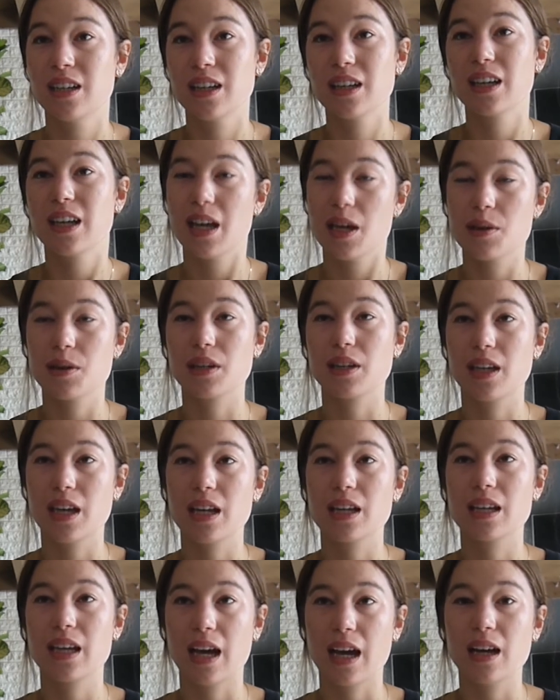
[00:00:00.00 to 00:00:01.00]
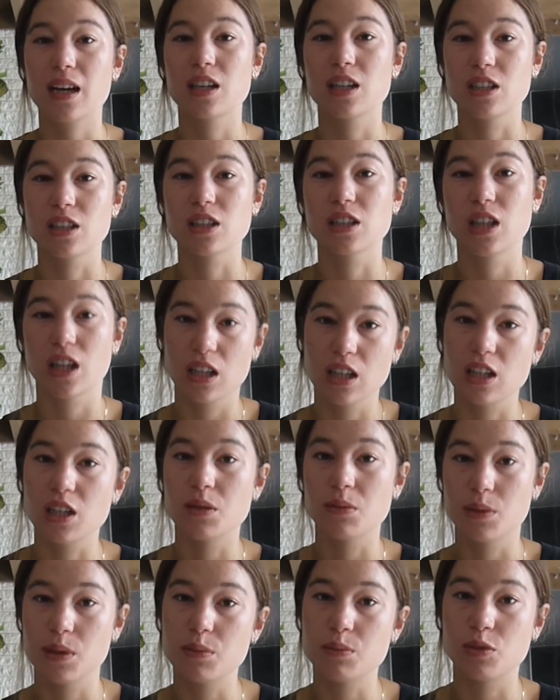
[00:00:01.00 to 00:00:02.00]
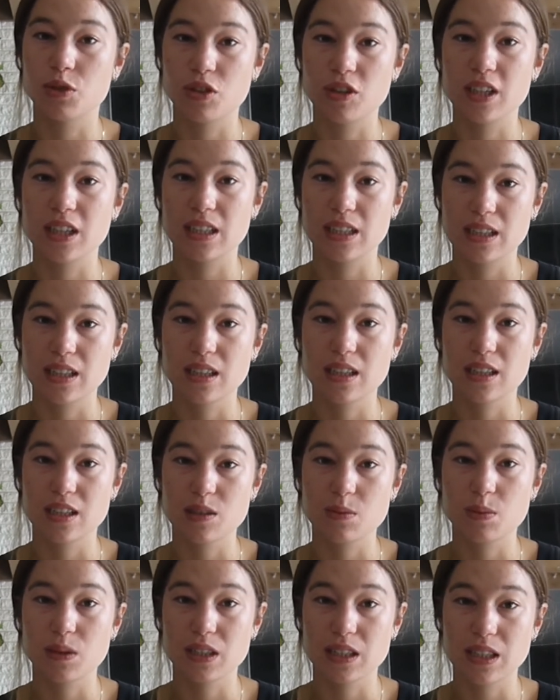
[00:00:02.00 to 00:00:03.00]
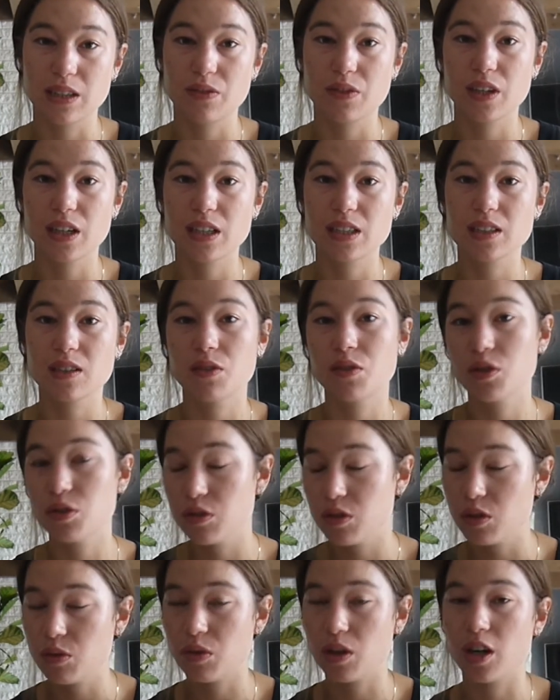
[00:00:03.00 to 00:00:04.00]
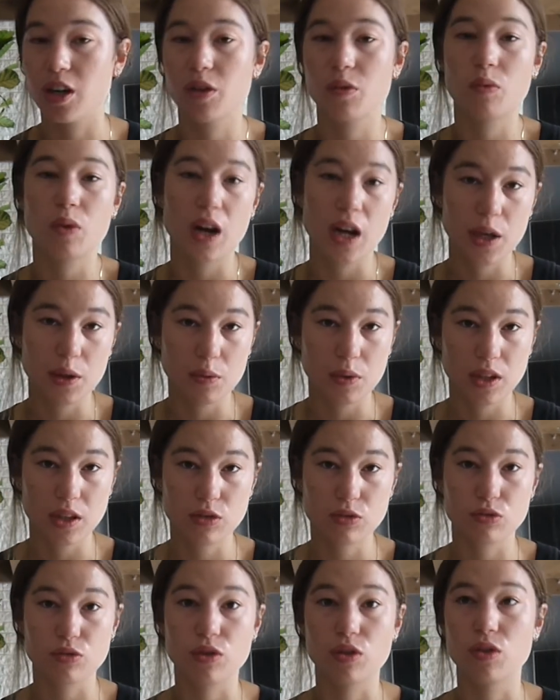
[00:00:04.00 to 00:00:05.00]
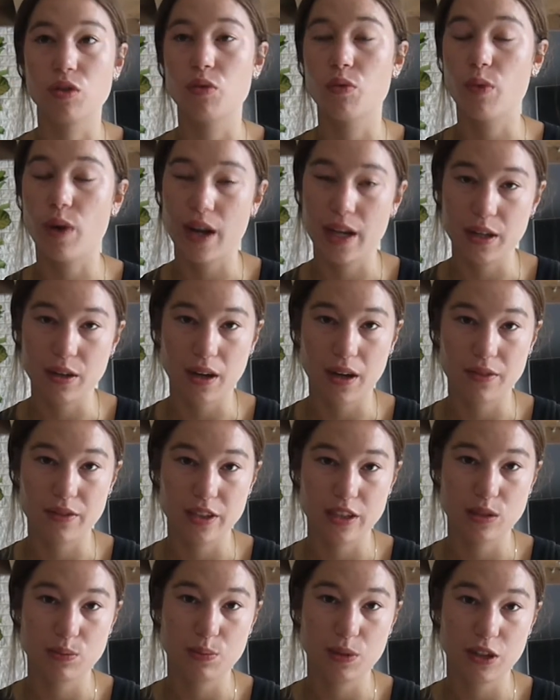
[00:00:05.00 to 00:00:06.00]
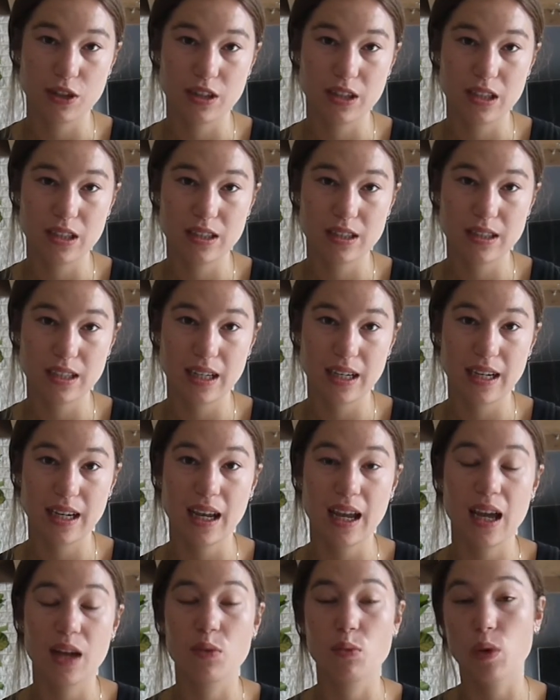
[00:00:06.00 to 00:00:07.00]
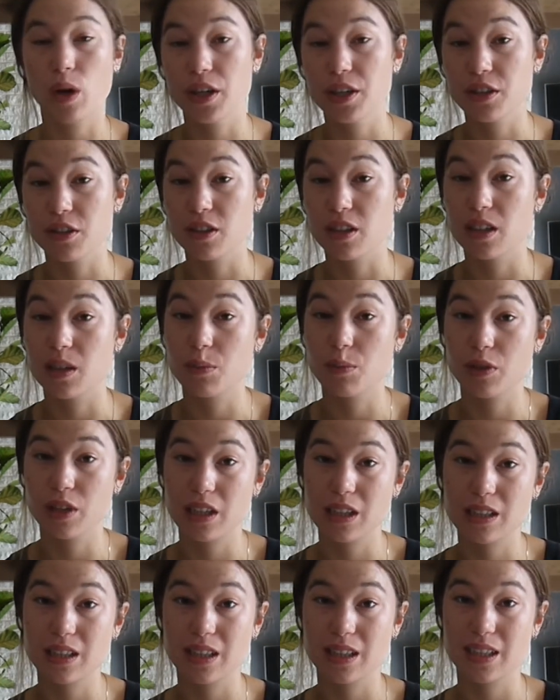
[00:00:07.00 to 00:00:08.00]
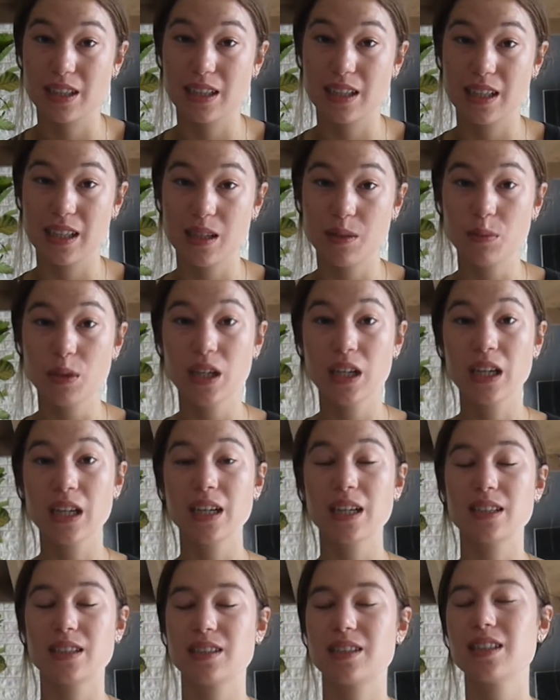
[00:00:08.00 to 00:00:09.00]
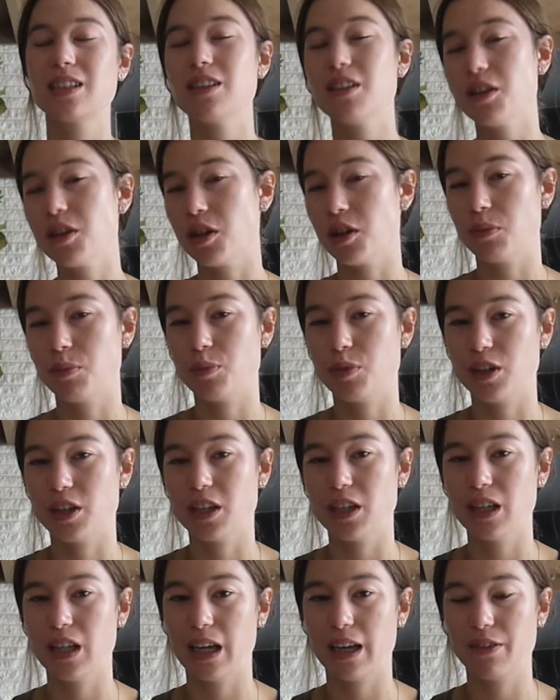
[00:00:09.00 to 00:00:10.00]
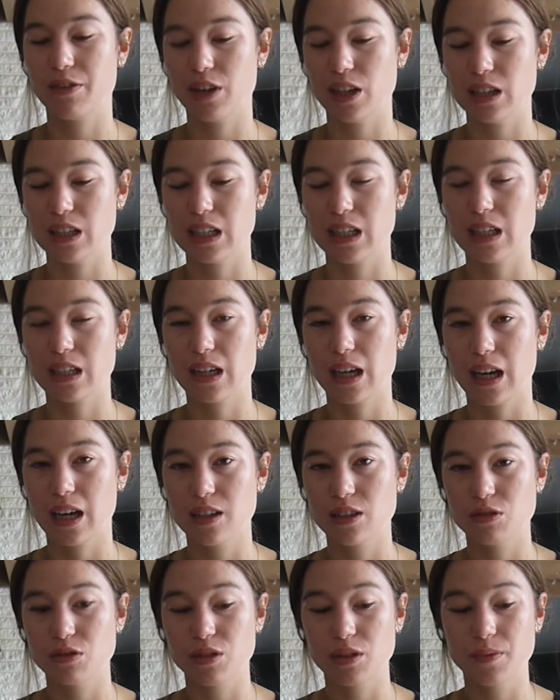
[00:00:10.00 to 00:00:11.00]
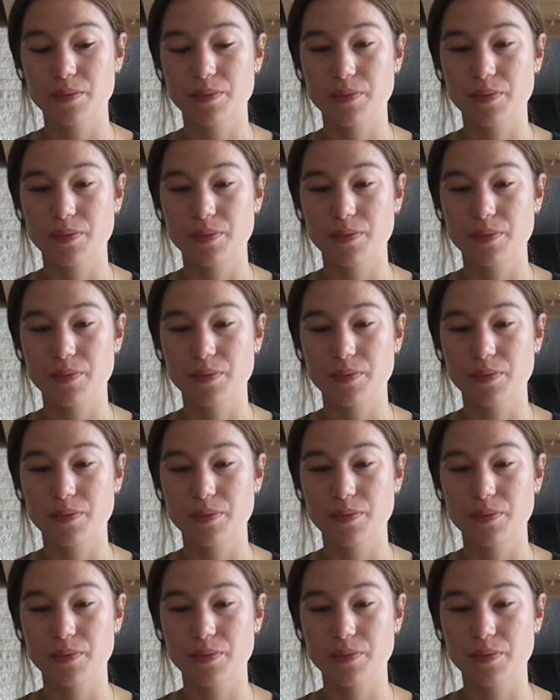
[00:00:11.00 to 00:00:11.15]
can get a little bit more into the specifics of who you are, why you want the role, why you have experience in it, and what you're going to bring to the team. Still, they're pretty like friendly and casual,